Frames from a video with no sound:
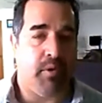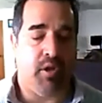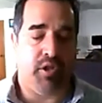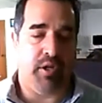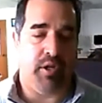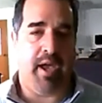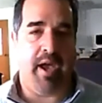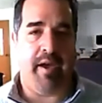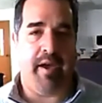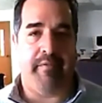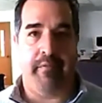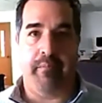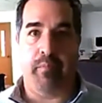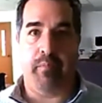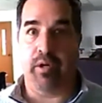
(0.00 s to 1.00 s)
could you have?
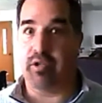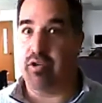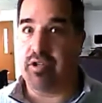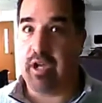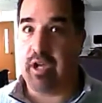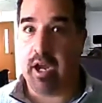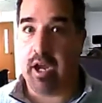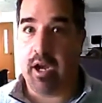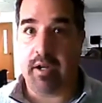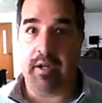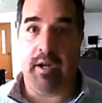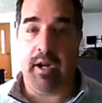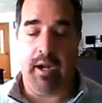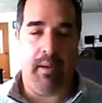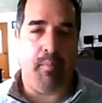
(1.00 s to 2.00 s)
Printer's not
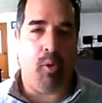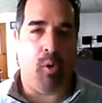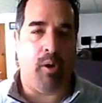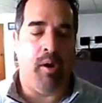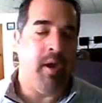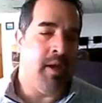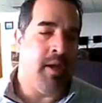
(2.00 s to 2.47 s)
connected anymore.